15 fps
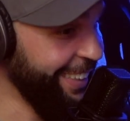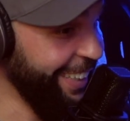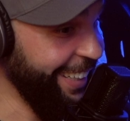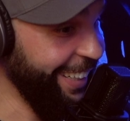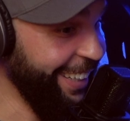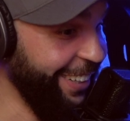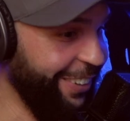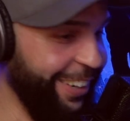Good
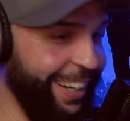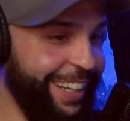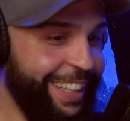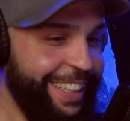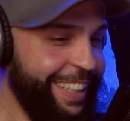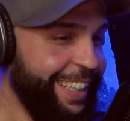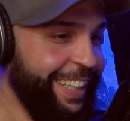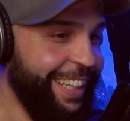Lord.
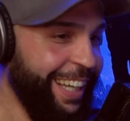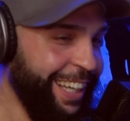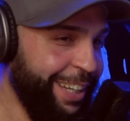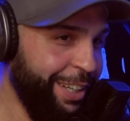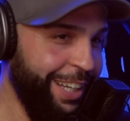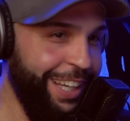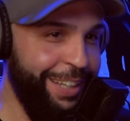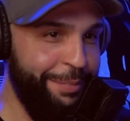
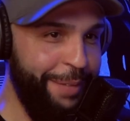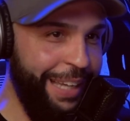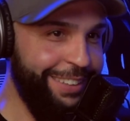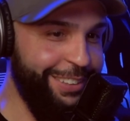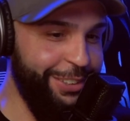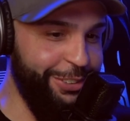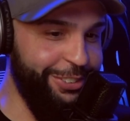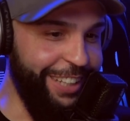Back
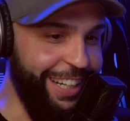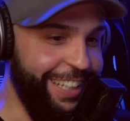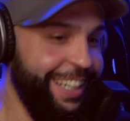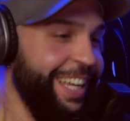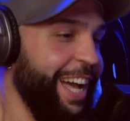to you, John.